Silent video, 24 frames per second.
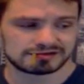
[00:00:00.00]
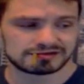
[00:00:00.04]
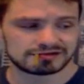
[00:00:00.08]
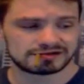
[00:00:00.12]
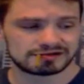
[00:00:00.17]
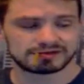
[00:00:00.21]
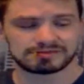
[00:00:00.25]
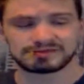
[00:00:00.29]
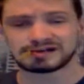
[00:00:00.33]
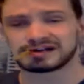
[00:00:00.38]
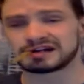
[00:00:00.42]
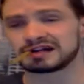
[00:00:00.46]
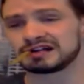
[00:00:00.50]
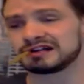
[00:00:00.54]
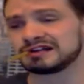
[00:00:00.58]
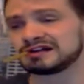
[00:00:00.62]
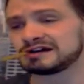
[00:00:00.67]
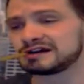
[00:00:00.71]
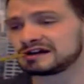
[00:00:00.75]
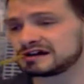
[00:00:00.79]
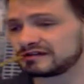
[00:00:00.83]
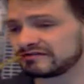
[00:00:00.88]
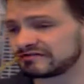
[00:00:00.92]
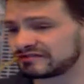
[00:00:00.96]
Now, I'm not gonna
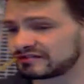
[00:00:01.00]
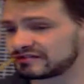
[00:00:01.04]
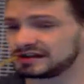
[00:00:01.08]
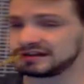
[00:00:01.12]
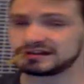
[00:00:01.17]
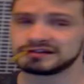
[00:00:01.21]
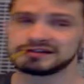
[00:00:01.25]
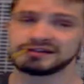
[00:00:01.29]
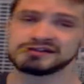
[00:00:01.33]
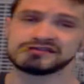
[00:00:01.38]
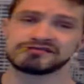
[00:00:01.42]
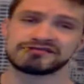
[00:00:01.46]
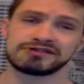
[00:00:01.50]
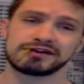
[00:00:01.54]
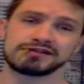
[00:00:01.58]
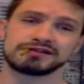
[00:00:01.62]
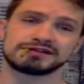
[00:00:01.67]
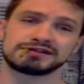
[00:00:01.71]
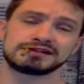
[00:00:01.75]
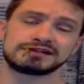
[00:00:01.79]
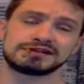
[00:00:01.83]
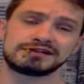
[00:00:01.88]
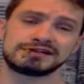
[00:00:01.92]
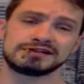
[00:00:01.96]
lie. Frankly, if I
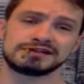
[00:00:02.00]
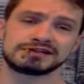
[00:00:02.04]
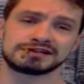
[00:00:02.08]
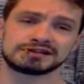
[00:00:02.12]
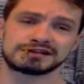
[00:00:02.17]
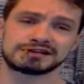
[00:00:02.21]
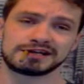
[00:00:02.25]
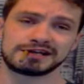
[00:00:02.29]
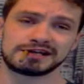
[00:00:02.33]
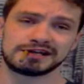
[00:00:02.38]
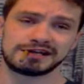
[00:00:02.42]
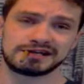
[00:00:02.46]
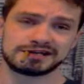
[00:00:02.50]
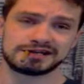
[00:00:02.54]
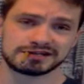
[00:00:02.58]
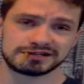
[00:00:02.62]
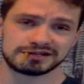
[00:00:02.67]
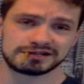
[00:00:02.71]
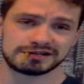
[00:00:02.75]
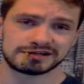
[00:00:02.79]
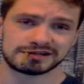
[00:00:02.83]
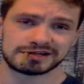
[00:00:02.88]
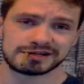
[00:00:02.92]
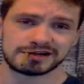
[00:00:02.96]
was a TSA
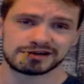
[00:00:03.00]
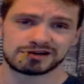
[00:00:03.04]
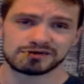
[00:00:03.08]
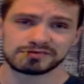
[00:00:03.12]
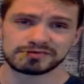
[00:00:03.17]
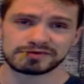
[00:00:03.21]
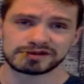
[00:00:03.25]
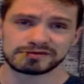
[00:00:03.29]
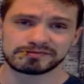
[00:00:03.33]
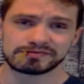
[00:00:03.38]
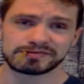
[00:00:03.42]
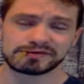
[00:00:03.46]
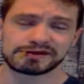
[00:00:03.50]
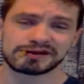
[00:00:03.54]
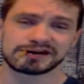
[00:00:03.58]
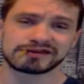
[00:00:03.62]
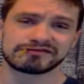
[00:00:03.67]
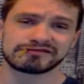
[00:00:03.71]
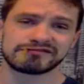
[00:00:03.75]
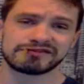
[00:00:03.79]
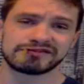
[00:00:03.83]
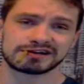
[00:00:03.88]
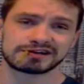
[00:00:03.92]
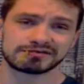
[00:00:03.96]
agent and I opened up a pack
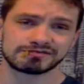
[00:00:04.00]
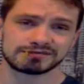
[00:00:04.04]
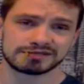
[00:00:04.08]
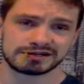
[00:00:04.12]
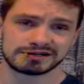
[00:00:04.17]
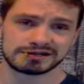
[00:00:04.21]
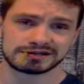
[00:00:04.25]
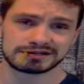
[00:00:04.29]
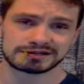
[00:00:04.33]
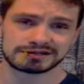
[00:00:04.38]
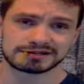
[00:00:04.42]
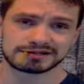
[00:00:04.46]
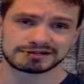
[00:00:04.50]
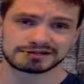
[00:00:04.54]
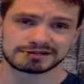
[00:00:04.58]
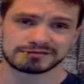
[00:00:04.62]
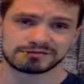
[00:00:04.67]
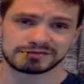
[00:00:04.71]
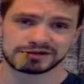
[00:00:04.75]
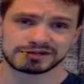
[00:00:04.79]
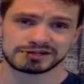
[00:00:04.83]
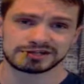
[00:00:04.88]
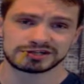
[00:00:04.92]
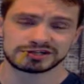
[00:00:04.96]
of fucking blunts on
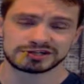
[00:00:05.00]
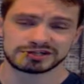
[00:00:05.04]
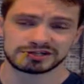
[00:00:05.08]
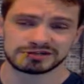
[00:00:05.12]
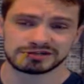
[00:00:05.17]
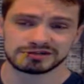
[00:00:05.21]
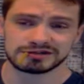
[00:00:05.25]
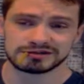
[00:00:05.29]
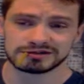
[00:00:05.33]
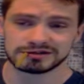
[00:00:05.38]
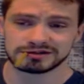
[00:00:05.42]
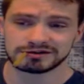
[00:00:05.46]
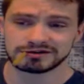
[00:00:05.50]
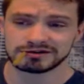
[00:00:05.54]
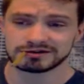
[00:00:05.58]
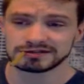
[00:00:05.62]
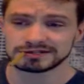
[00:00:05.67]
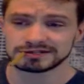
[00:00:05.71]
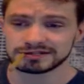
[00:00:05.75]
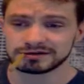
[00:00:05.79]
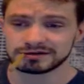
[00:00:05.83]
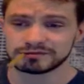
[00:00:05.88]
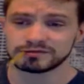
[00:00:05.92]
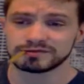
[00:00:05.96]
somebody's shit, there
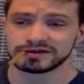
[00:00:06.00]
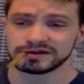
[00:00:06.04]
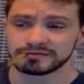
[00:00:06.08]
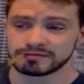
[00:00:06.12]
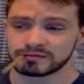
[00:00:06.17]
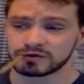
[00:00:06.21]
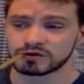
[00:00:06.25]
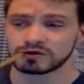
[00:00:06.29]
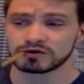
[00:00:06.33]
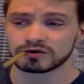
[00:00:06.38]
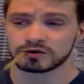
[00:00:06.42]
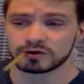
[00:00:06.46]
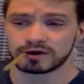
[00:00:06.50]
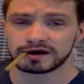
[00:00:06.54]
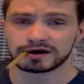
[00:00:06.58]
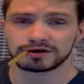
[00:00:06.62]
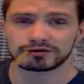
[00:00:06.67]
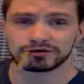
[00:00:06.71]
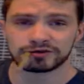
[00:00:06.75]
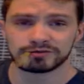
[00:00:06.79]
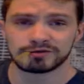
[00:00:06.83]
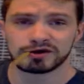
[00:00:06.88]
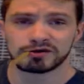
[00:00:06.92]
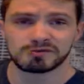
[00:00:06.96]
would be a moral
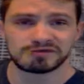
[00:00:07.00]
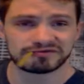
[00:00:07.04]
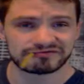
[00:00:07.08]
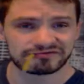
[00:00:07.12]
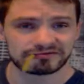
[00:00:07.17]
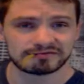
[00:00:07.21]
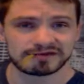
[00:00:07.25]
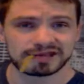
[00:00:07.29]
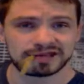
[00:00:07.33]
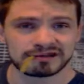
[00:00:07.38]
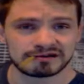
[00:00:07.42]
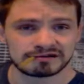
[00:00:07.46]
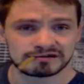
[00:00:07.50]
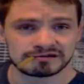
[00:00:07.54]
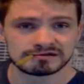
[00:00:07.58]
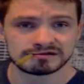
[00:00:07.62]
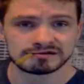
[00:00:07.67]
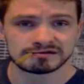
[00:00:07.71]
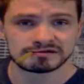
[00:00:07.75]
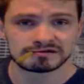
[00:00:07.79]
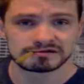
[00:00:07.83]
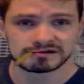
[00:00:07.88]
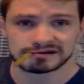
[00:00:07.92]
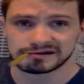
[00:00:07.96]
quandary moment for me.
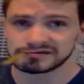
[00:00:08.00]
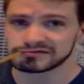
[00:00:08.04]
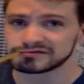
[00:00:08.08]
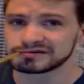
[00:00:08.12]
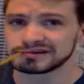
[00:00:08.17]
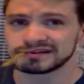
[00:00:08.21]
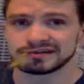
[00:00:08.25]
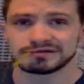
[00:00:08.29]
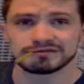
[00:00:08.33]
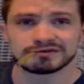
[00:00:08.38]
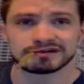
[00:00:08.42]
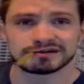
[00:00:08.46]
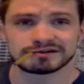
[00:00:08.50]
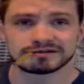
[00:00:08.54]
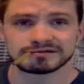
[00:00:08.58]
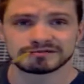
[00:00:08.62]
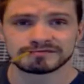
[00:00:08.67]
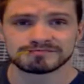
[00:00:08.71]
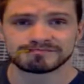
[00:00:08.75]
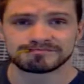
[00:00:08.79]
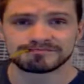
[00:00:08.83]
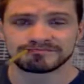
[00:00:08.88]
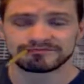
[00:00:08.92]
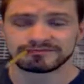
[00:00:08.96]
I really would.
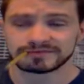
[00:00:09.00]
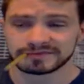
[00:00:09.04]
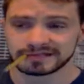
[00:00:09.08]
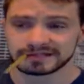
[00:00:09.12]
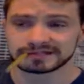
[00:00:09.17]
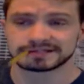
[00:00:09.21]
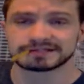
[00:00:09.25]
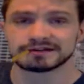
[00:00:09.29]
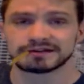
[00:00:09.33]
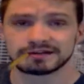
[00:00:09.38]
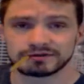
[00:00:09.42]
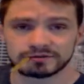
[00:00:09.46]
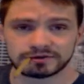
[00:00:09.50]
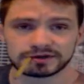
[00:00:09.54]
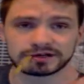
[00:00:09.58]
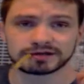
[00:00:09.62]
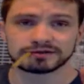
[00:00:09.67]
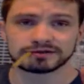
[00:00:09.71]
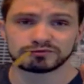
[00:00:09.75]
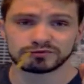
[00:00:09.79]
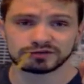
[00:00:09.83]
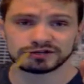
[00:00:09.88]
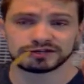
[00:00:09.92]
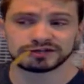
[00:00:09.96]
And I'll tell you what I
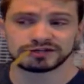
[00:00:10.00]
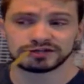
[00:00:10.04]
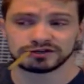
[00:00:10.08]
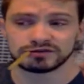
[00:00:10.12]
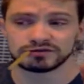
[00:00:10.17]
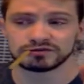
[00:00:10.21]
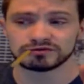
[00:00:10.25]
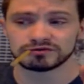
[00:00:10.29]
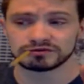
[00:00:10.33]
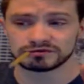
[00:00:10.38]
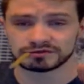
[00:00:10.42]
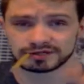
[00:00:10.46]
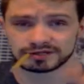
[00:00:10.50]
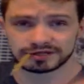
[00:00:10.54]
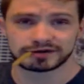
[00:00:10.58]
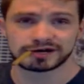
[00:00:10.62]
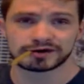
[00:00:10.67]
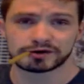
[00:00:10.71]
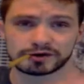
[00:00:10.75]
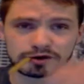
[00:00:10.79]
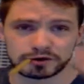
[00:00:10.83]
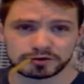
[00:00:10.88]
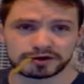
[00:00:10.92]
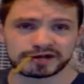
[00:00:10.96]
would do, like
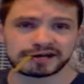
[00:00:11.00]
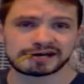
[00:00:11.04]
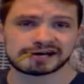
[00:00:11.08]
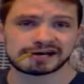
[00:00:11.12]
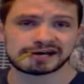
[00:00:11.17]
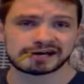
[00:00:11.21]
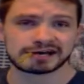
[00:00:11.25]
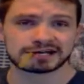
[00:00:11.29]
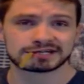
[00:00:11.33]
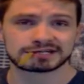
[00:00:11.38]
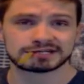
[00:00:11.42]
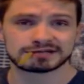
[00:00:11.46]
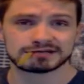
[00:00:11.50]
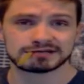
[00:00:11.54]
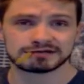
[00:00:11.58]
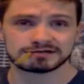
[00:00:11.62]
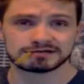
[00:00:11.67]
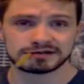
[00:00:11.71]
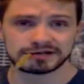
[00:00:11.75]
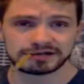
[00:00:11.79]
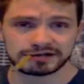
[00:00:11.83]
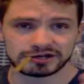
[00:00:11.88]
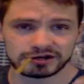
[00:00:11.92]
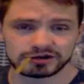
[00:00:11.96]
how I would act.
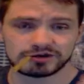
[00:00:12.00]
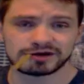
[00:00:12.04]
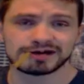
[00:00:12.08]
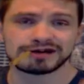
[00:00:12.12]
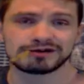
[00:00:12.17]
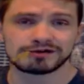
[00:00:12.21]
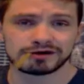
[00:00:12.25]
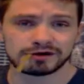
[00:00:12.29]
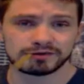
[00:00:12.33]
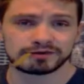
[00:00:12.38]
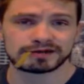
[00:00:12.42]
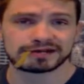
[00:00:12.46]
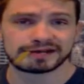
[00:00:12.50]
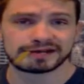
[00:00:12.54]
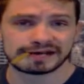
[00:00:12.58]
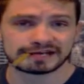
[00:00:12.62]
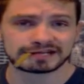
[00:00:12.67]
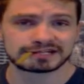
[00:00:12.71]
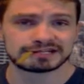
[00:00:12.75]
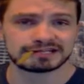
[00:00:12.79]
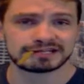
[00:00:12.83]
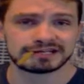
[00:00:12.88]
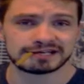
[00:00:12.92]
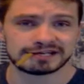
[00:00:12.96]
I know how I would
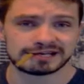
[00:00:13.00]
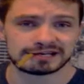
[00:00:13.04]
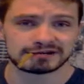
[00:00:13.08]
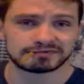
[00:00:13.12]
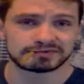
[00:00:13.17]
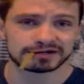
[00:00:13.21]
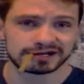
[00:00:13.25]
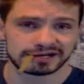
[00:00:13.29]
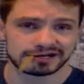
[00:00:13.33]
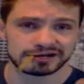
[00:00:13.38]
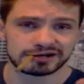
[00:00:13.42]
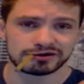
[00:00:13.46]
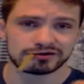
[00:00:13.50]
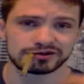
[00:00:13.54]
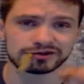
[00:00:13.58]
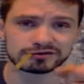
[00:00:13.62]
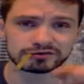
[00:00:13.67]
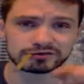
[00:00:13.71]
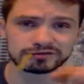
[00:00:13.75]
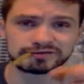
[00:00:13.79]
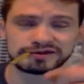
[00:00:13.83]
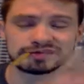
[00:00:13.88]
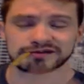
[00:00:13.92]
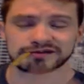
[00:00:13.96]
act in the end, but I know there
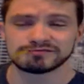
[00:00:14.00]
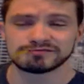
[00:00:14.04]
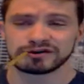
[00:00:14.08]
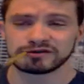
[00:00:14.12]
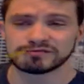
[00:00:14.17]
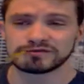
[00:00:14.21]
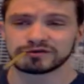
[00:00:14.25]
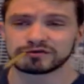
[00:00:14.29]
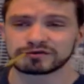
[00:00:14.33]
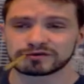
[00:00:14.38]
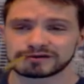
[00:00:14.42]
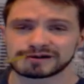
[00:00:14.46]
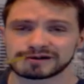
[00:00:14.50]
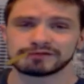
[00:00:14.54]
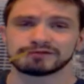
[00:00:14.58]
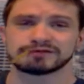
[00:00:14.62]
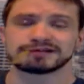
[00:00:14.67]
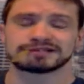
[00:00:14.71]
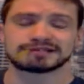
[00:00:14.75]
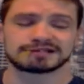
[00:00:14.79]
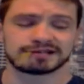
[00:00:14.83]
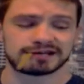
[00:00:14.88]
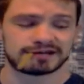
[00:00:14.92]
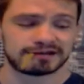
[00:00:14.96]
would be a moment where I
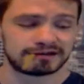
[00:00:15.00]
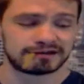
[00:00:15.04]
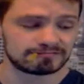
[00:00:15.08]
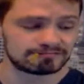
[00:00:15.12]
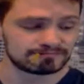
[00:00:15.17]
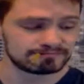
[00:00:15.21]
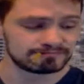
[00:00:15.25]
would say,